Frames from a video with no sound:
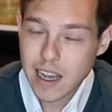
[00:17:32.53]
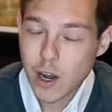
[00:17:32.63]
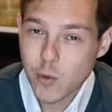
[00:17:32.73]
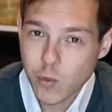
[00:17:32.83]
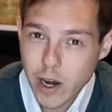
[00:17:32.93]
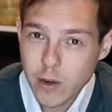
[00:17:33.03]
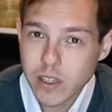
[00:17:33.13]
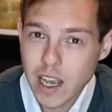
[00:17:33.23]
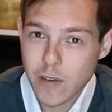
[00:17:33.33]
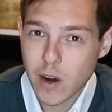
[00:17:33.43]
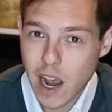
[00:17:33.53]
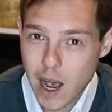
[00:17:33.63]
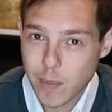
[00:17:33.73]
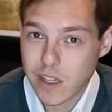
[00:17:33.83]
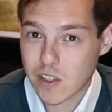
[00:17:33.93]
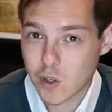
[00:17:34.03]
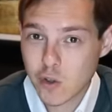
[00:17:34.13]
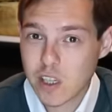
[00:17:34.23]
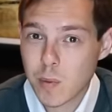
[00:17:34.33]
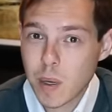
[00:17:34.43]
It rarely ever happens.
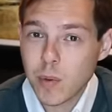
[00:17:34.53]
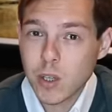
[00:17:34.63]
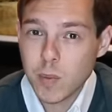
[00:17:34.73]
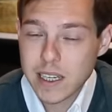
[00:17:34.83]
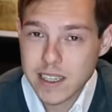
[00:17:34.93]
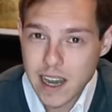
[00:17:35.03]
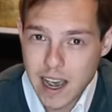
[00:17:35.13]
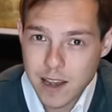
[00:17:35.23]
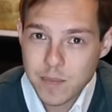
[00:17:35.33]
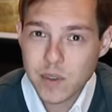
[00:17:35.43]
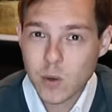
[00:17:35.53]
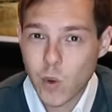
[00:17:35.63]
Usually the people you meet today